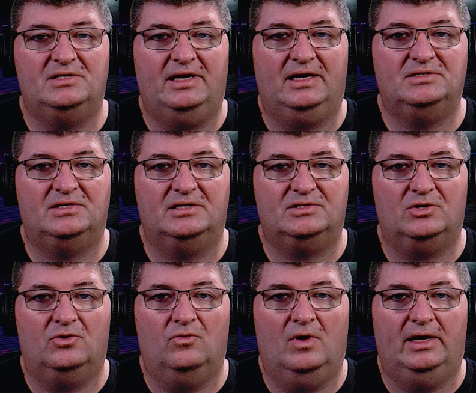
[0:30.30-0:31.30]
the
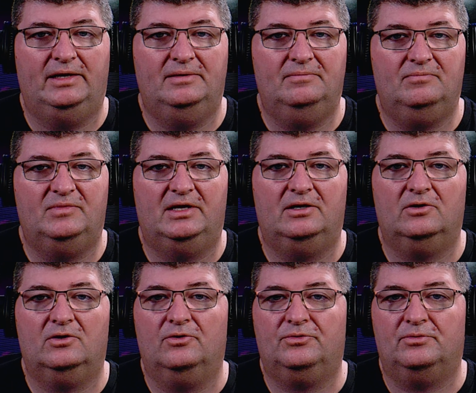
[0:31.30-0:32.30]
XS01, then I'll
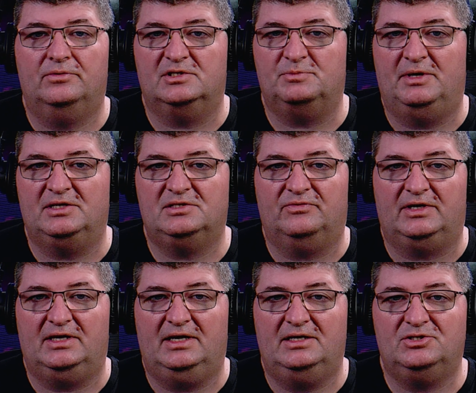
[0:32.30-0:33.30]
go through the
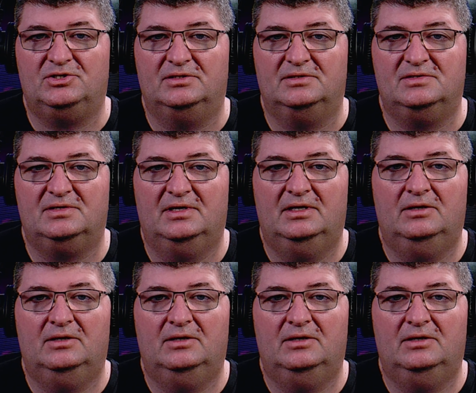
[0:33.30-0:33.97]
specifications.